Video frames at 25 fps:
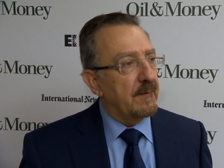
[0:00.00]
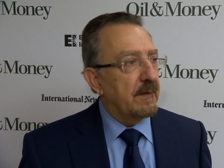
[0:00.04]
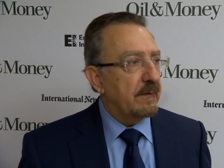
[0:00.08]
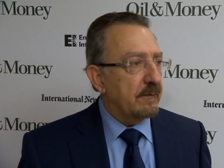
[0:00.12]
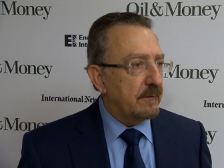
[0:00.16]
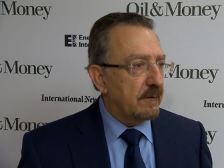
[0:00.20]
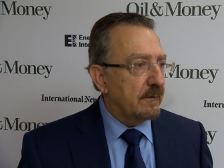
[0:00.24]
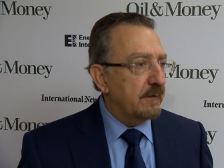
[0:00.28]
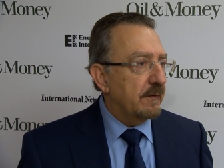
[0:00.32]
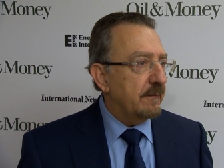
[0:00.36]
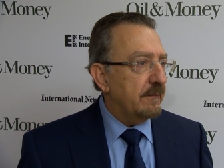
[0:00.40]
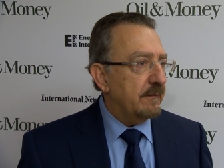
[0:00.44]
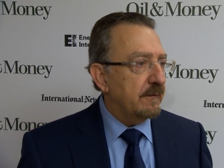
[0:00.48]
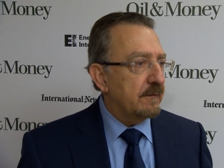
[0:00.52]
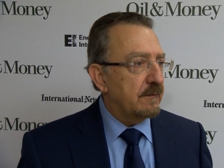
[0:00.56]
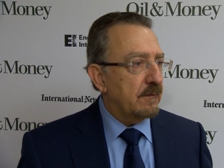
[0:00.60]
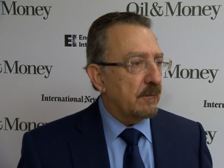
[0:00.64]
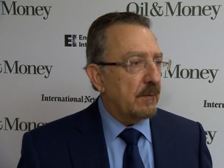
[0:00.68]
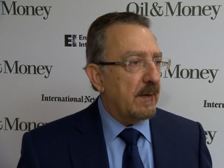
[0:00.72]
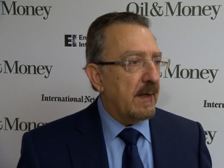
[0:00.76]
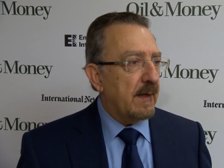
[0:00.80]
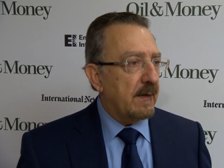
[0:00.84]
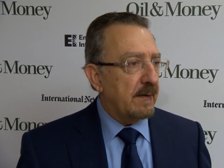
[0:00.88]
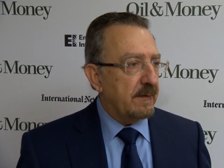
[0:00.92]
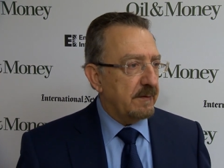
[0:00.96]
So this is the
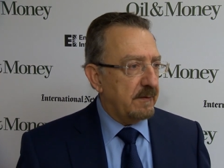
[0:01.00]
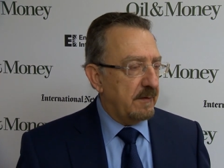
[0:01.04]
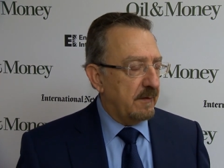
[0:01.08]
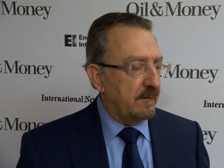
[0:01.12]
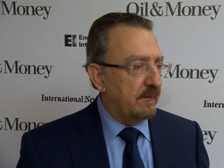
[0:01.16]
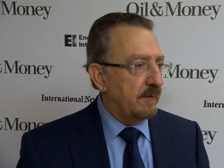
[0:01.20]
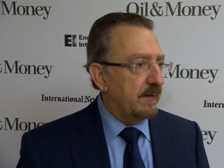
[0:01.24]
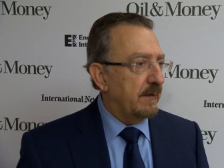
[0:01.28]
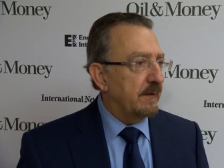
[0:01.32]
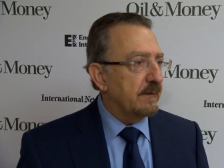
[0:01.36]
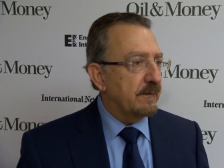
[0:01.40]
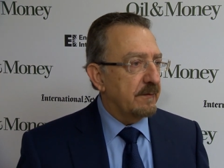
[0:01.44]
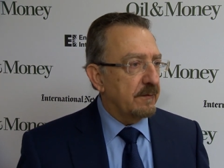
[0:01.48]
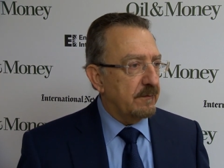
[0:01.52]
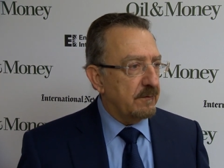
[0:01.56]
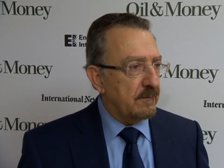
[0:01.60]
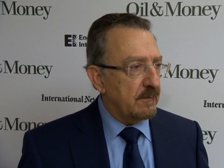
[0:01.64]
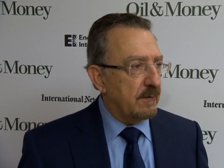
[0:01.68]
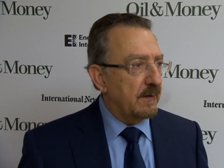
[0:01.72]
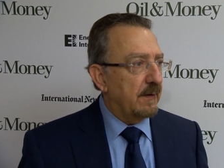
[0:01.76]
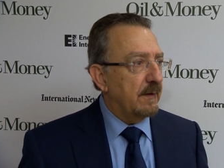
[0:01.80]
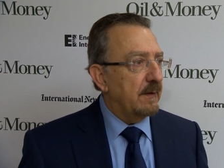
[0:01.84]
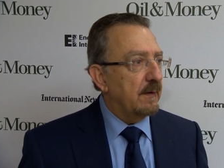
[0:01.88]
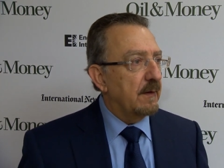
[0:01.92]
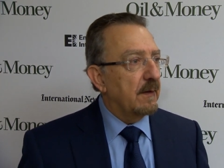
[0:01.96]
reality of the
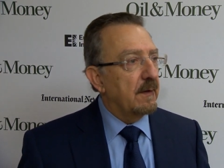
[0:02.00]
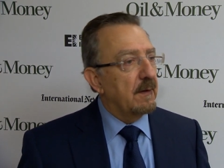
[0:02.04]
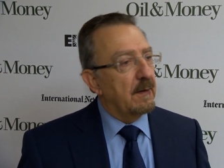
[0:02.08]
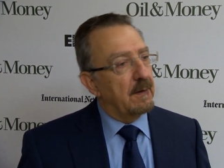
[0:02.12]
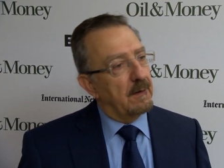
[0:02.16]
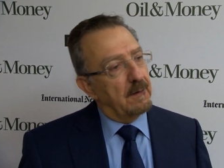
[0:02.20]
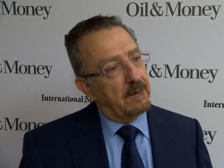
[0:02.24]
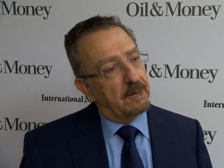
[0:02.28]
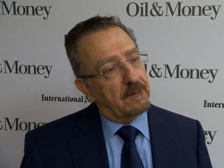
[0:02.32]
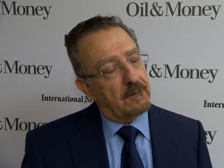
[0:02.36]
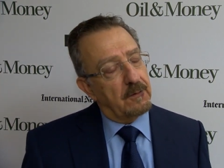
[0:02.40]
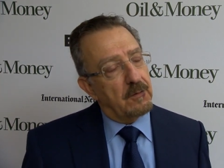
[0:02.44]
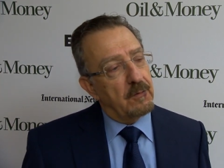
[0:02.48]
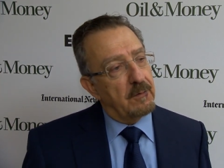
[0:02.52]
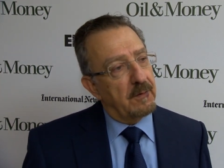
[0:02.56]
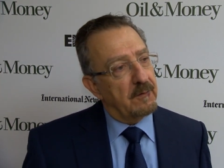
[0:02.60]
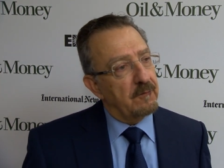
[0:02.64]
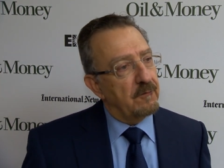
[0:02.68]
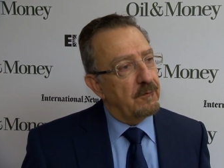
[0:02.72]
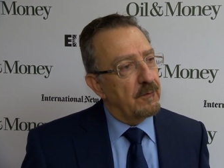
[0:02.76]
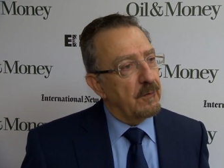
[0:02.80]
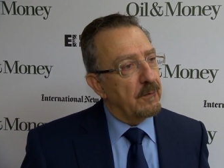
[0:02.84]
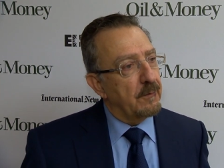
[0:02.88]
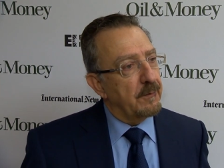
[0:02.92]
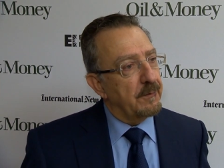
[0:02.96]
industry uh, going
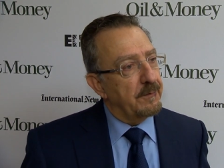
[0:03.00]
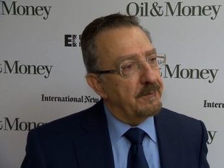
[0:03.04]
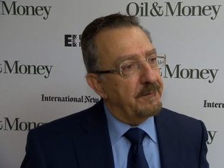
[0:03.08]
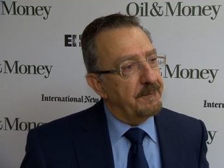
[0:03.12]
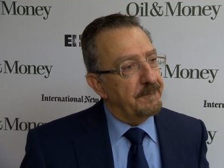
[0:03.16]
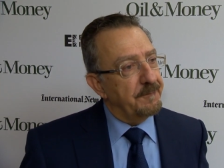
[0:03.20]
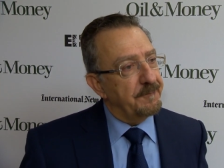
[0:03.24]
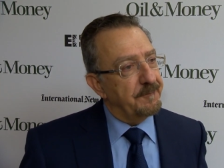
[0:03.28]
forward.